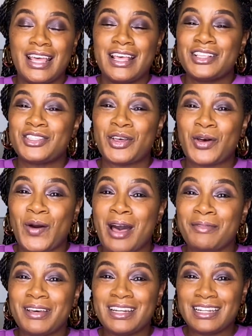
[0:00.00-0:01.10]
So I'm
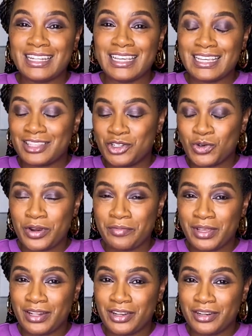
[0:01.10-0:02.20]
gonna link the Tory
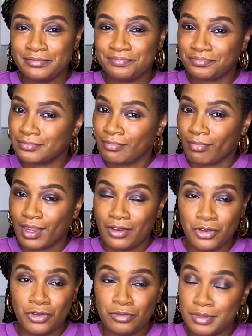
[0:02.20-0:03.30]
Miller
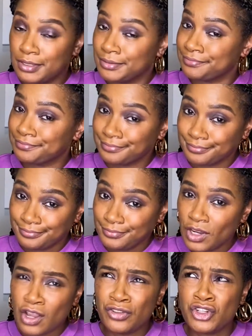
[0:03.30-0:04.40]
hoops,
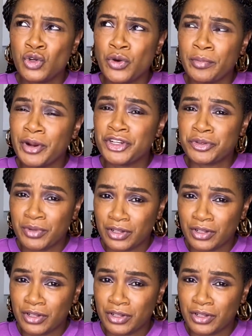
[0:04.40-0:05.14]
or the Tory Burch Miller